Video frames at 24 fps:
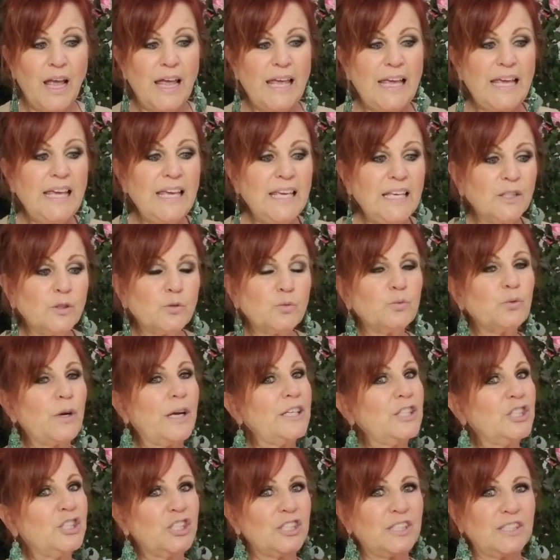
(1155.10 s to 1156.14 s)
his
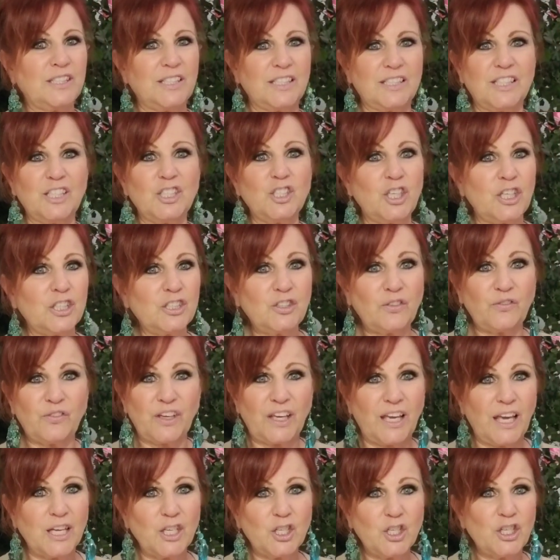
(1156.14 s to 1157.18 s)
righteousness and
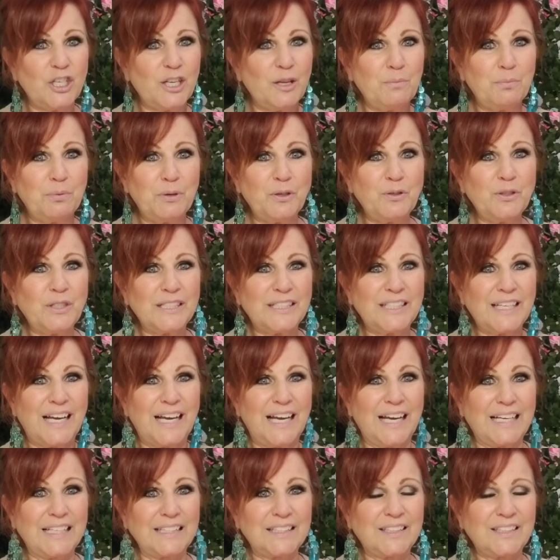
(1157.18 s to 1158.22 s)
justification imputed
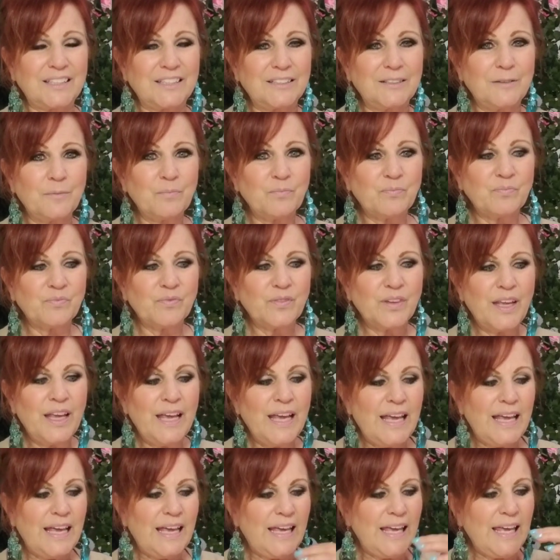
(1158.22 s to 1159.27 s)
to us.
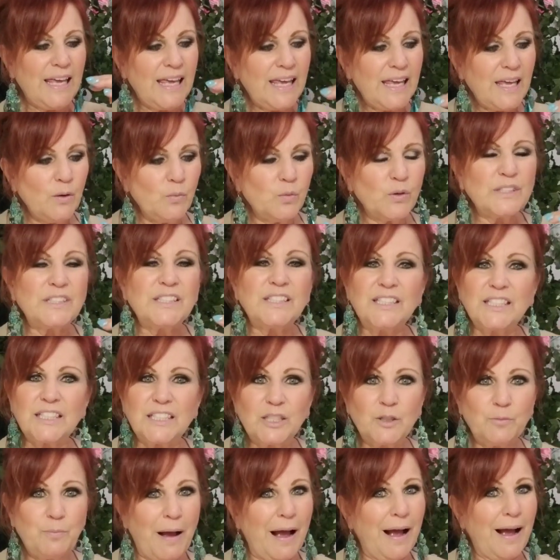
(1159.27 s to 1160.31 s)
He was
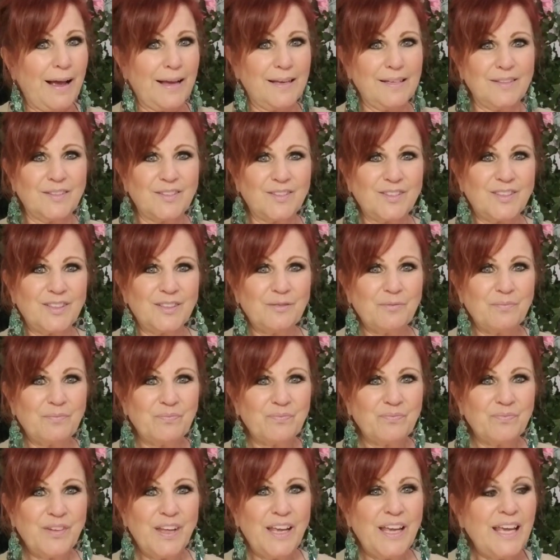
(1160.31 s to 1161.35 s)
despised.
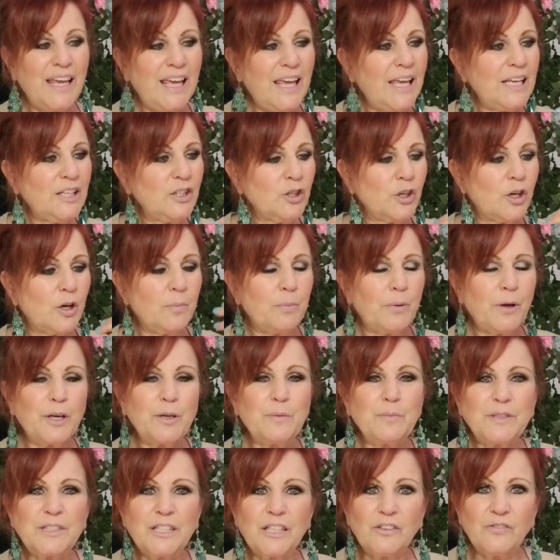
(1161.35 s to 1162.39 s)
He took upon
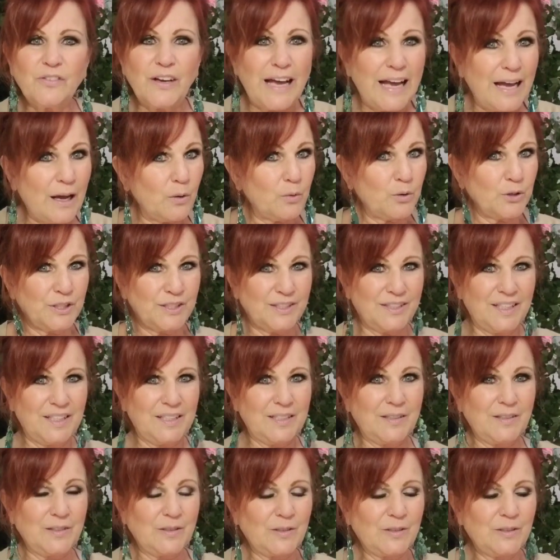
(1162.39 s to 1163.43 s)
himself our
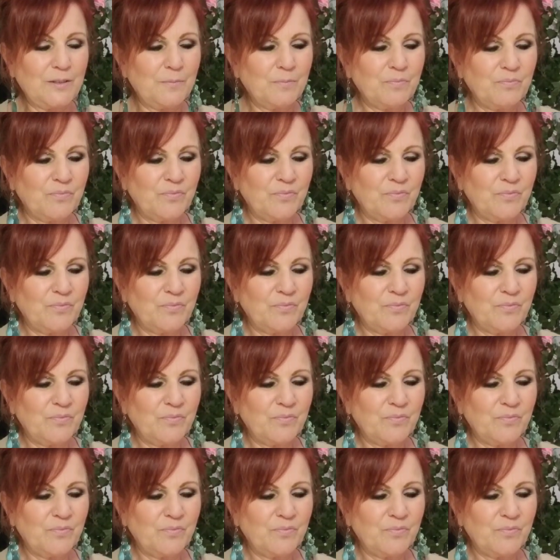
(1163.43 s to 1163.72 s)
sins.